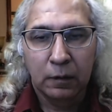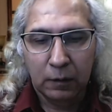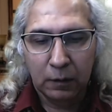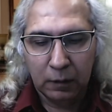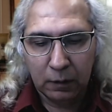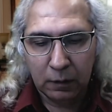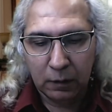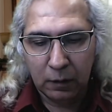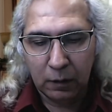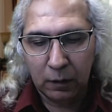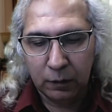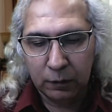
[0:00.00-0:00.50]

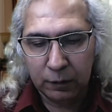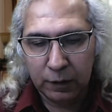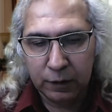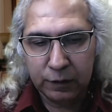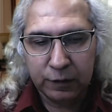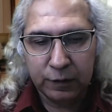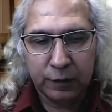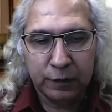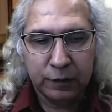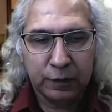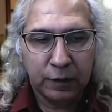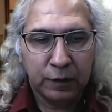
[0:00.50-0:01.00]
Now,
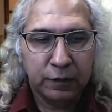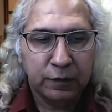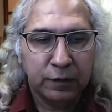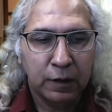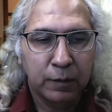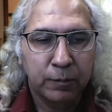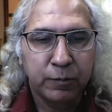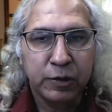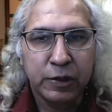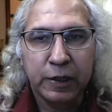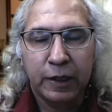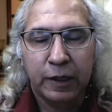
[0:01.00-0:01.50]
this is a
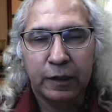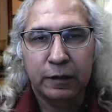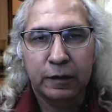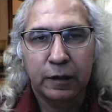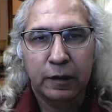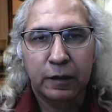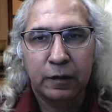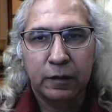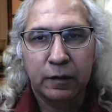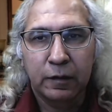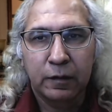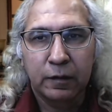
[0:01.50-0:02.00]
subject
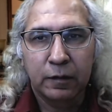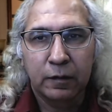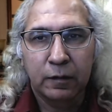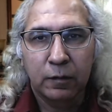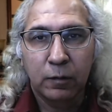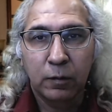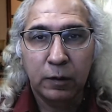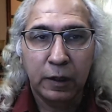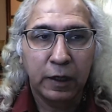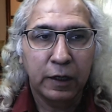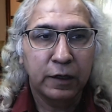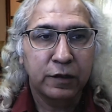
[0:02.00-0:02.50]
that
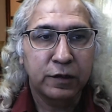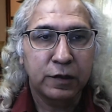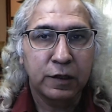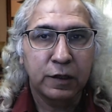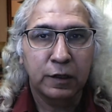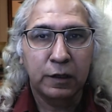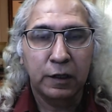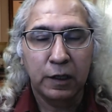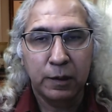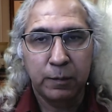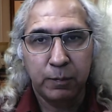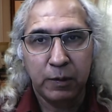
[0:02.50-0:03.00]

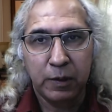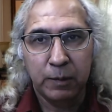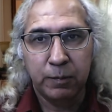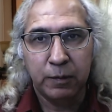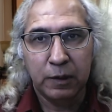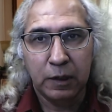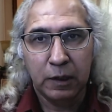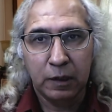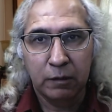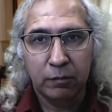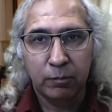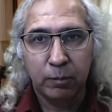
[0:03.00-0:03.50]
occasionally
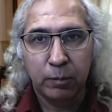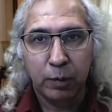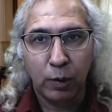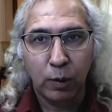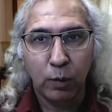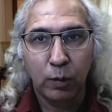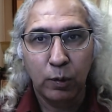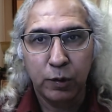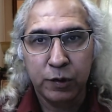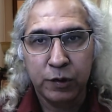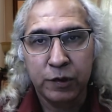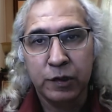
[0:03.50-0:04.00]
people have
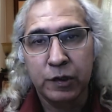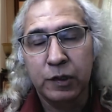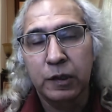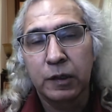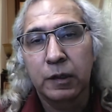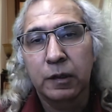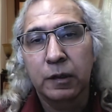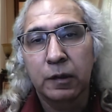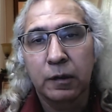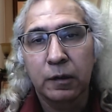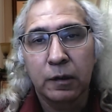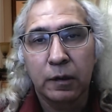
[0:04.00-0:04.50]
broached
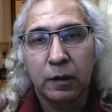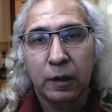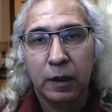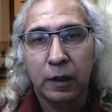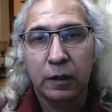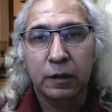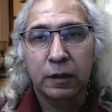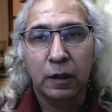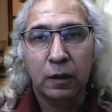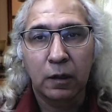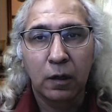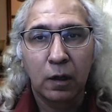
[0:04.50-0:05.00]

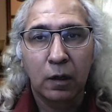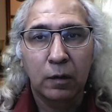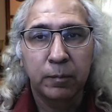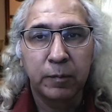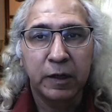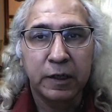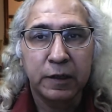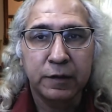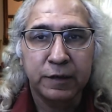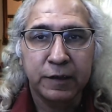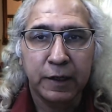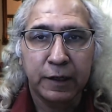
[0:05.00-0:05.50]
in the
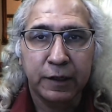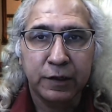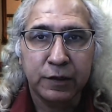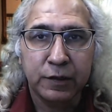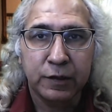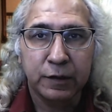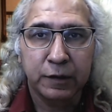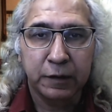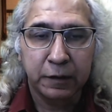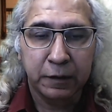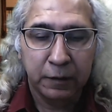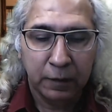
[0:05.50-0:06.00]
comment
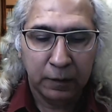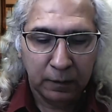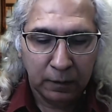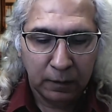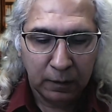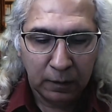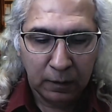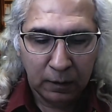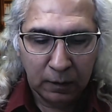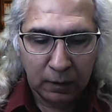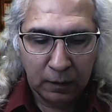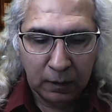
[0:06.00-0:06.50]
section
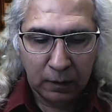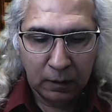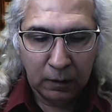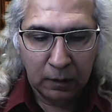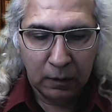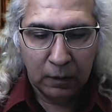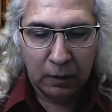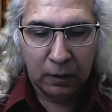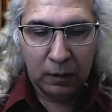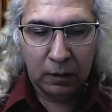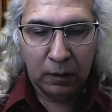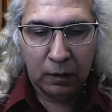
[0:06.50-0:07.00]

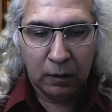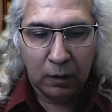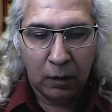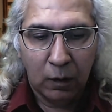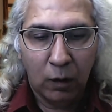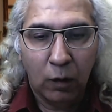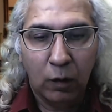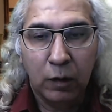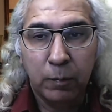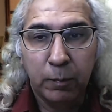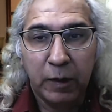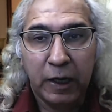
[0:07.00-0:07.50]

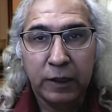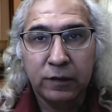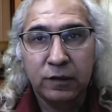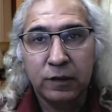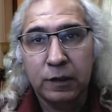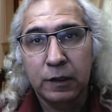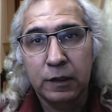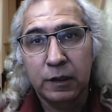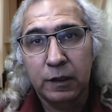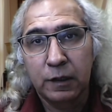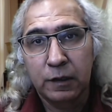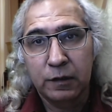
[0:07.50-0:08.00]
on my
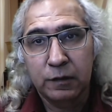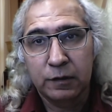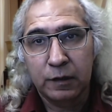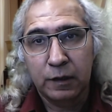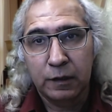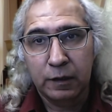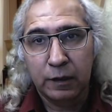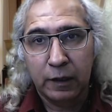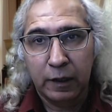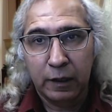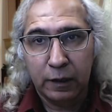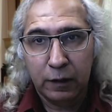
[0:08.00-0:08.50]
series
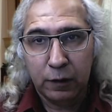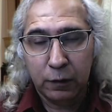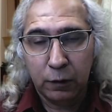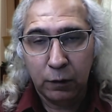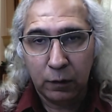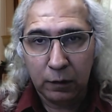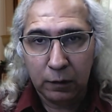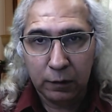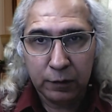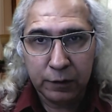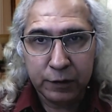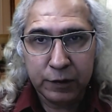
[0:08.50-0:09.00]
in
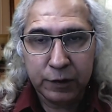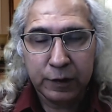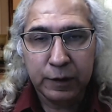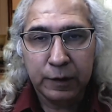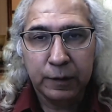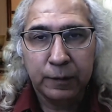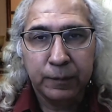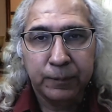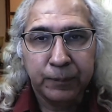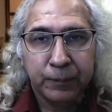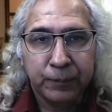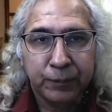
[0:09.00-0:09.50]
narratology.
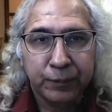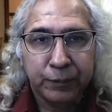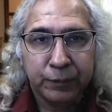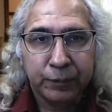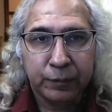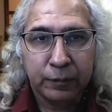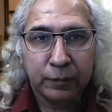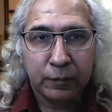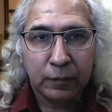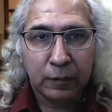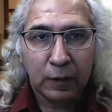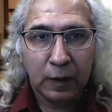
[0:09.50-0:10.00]

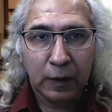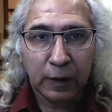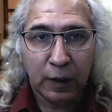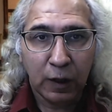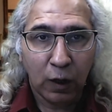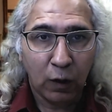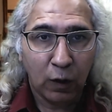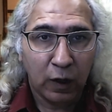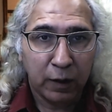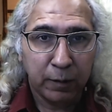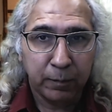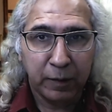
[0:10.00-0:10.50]

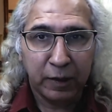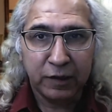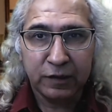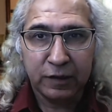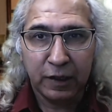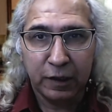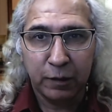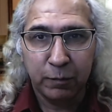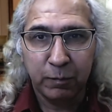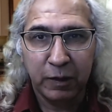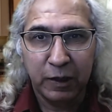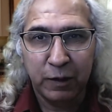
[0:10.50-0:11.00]
Now, I must
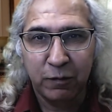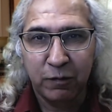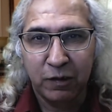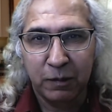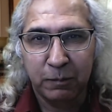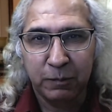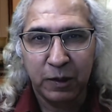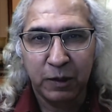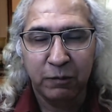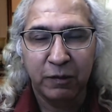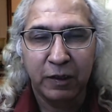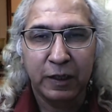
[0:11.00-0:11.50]
admit
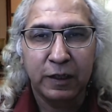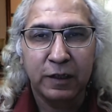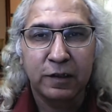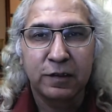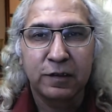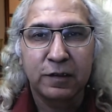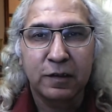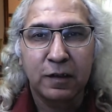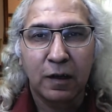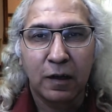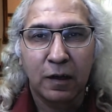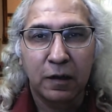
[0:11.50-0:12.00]
from the very
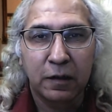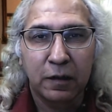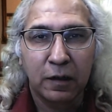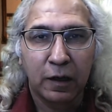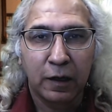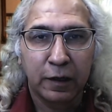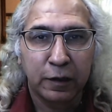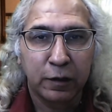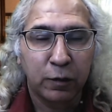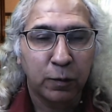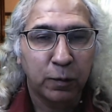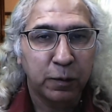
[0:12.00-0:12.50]
start,
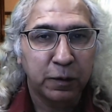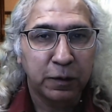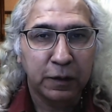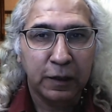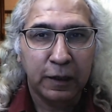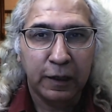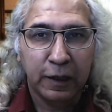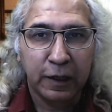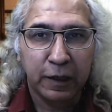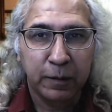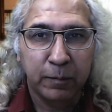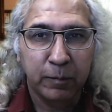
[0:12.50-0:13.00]
I don't
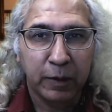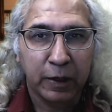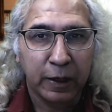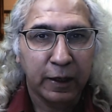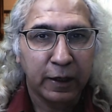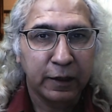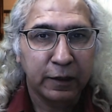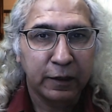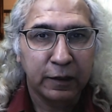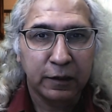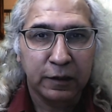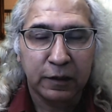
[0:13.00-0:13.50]
claim
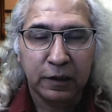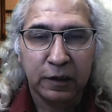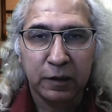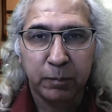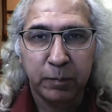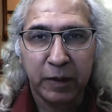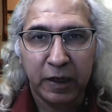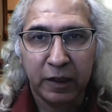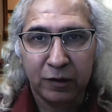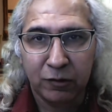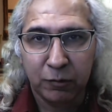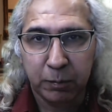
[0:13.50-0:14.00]
any deep
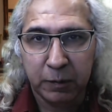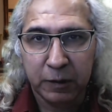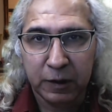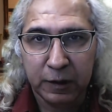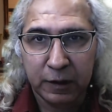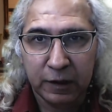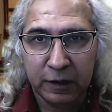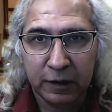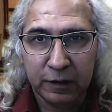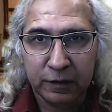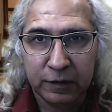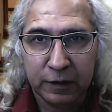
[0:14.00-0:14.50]

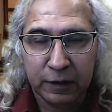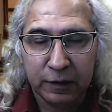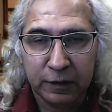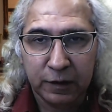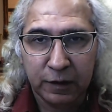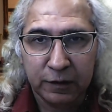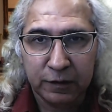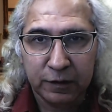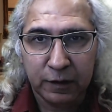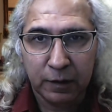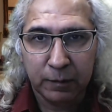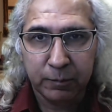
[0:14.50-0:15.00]
expertise in the
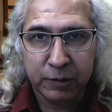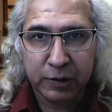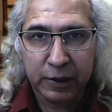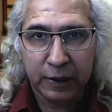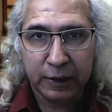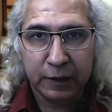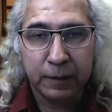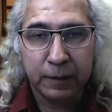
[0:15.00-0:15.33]
subject